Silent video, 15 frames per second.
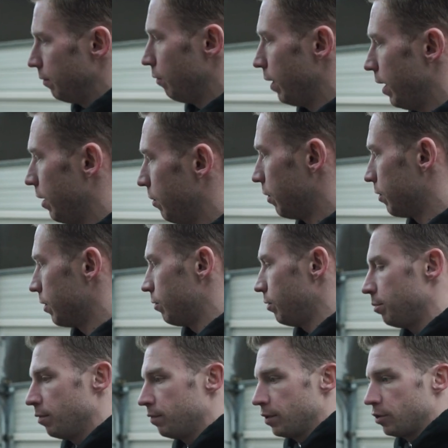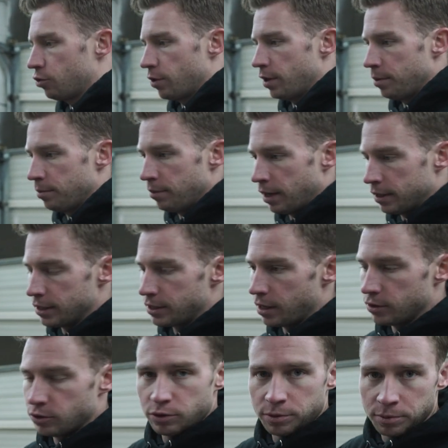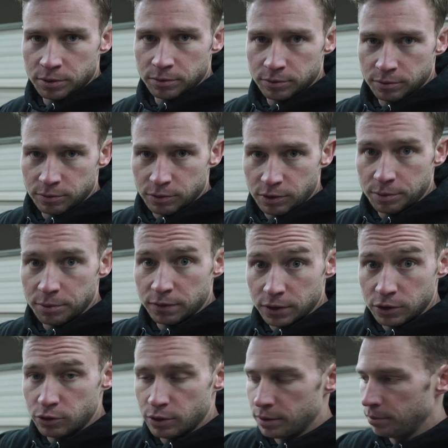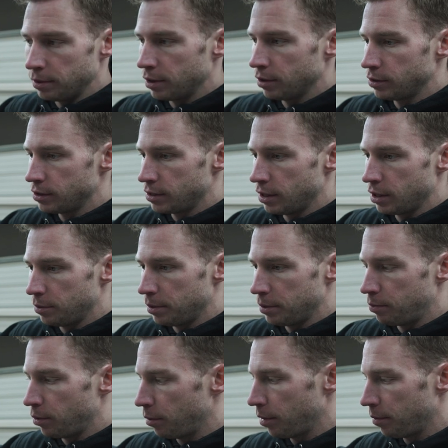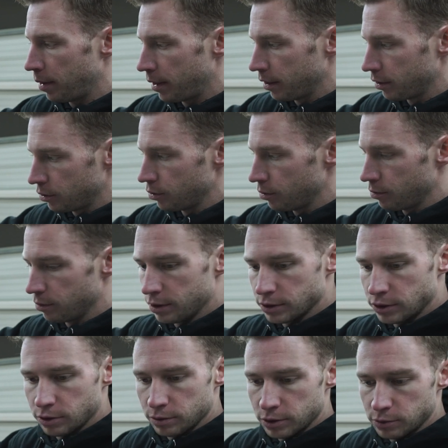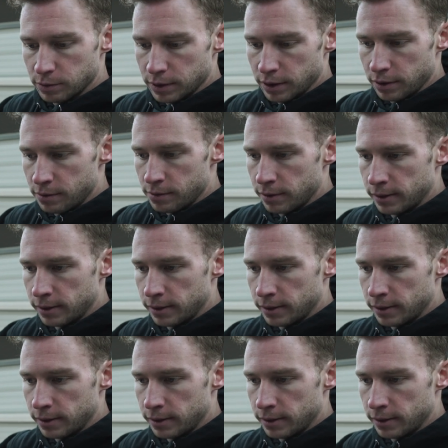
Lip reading: why we're gonna remove the trim. I decided to remove the trim because it's a little bit problematic to install this window.